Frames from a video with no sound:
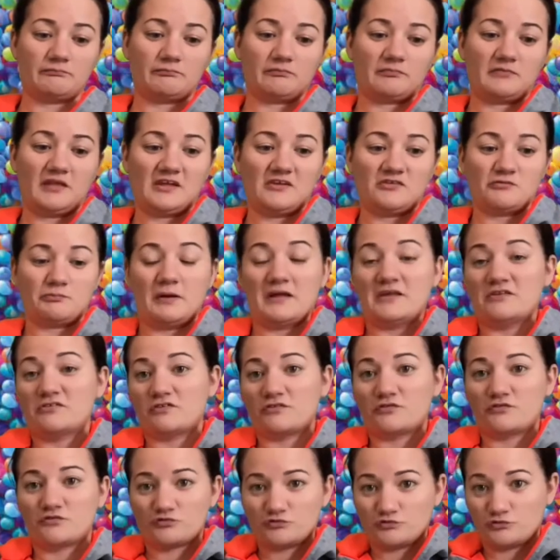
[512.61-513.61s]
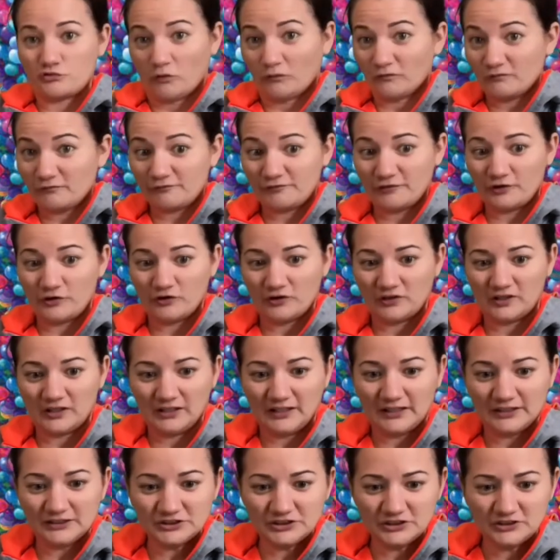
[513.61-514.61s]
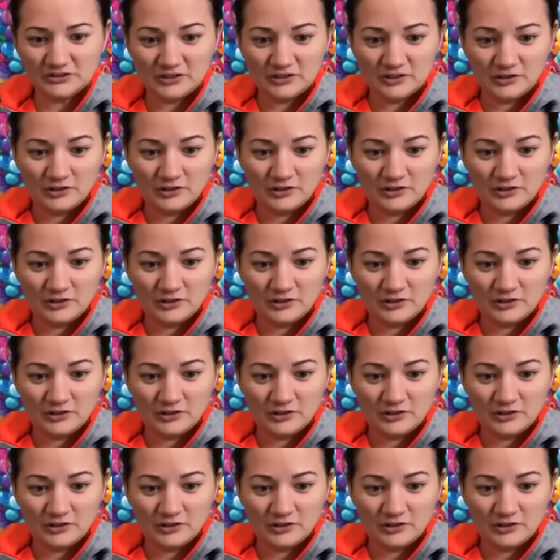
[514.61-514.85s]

these pieces don't fit her collection.